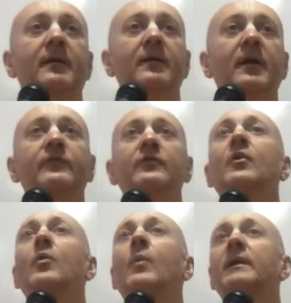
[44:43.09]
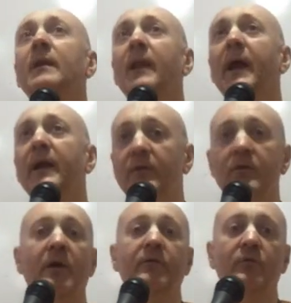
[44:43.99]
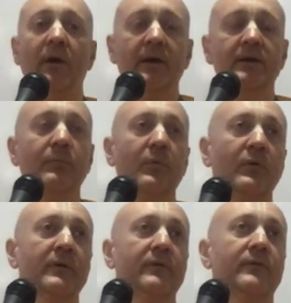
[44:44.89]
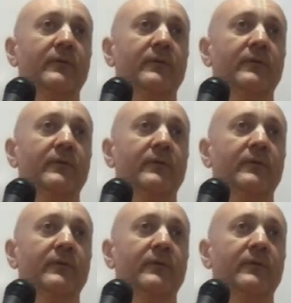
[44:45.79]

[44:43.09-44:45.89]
You have to know what he likes, and you have to act upon this.